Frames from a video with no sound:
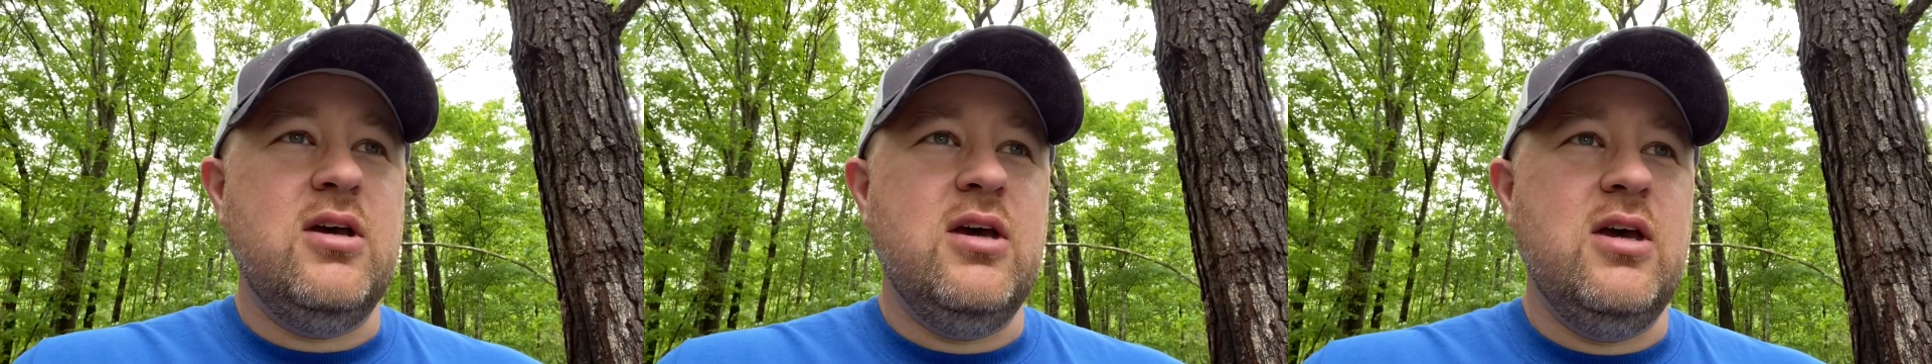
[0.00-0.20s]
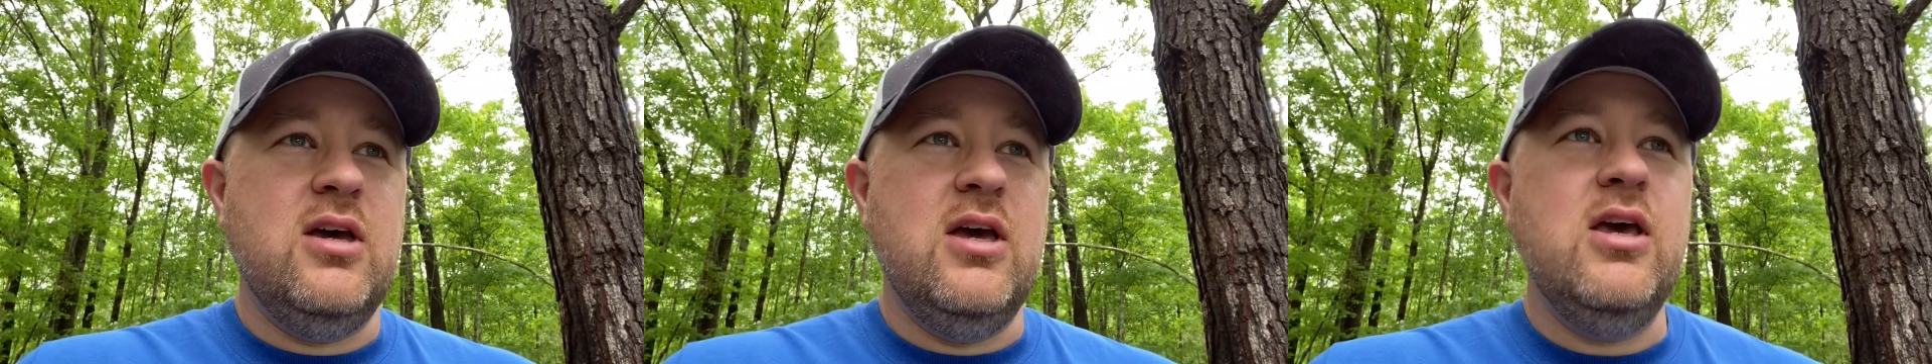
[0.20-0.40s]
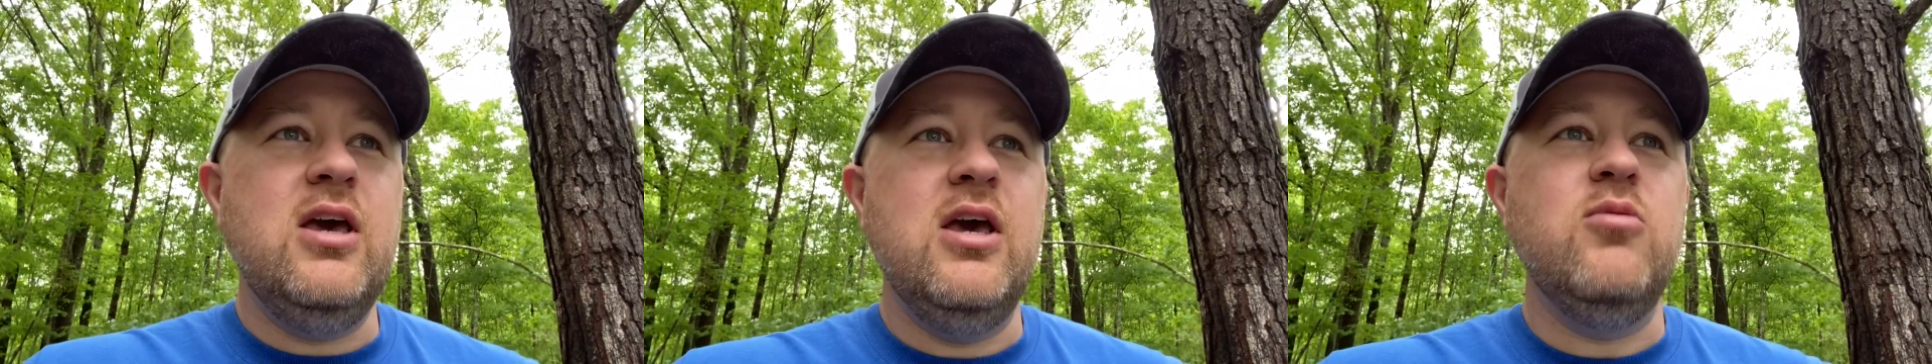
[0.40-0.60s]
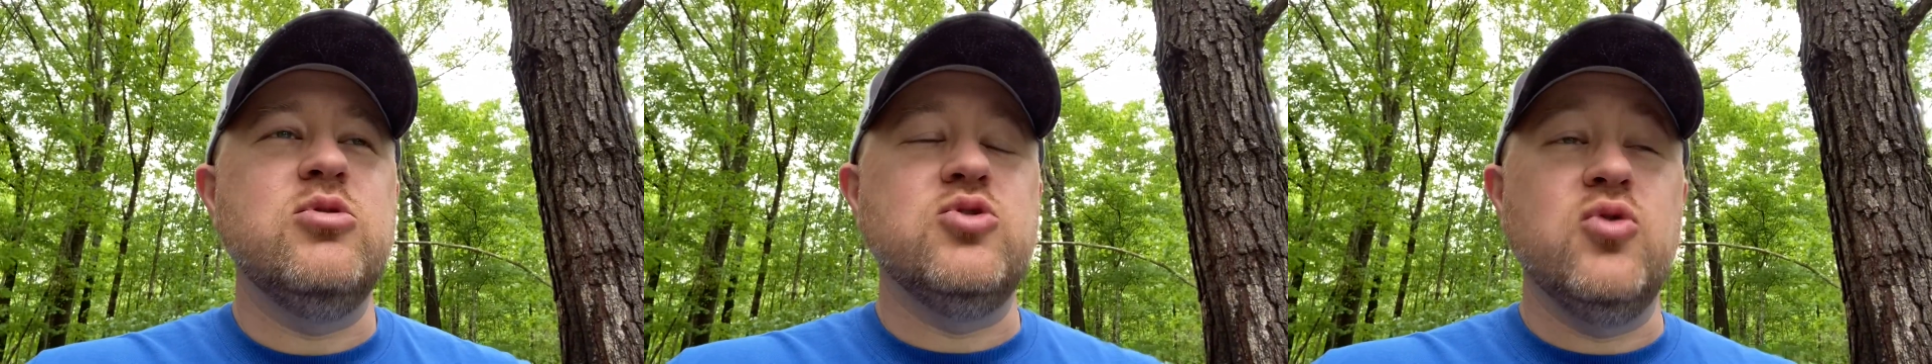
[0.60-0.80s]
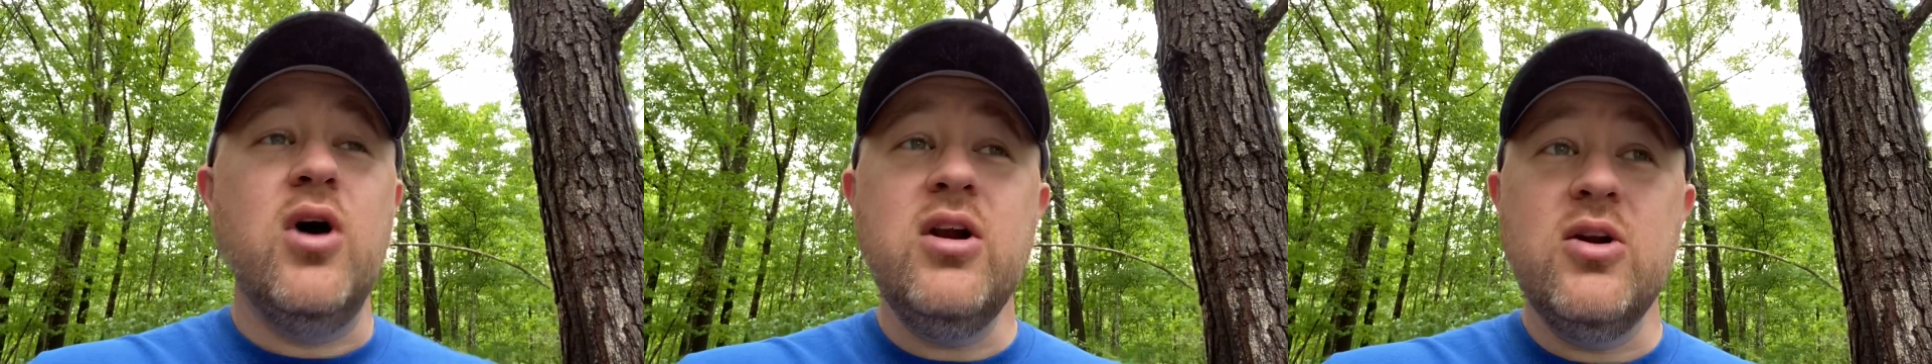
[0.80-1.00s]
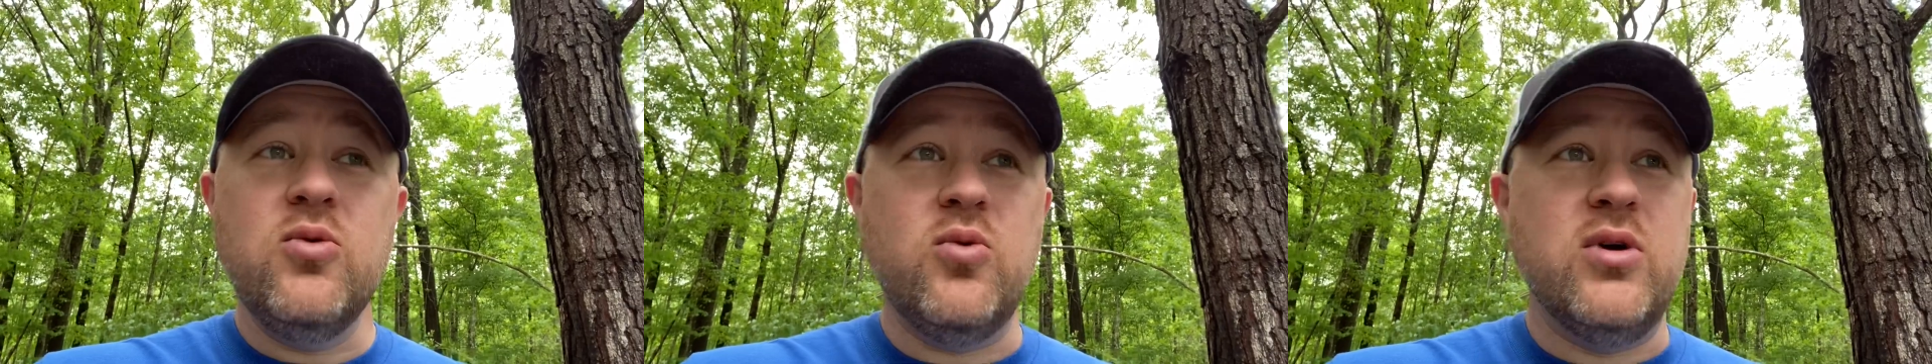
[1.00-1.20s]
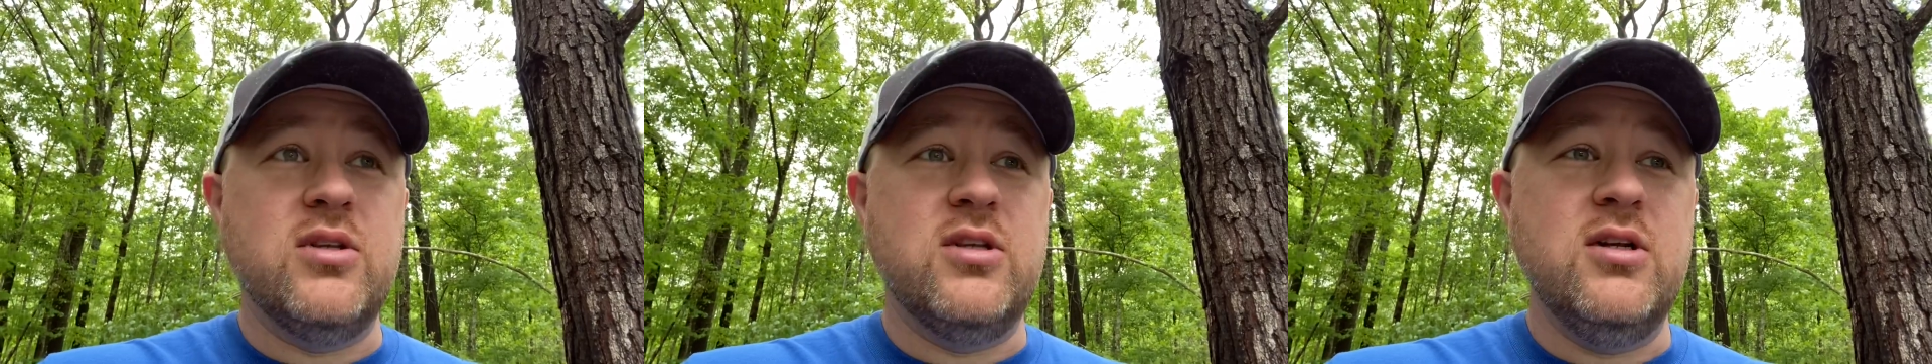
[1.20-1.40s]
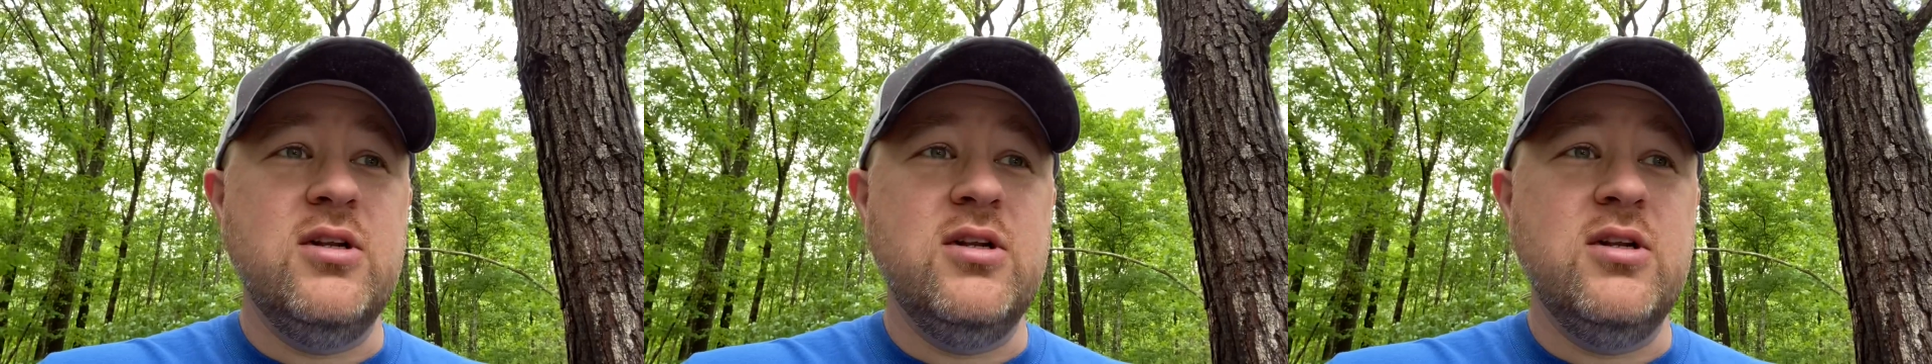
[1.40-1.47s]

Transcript: he was running with it,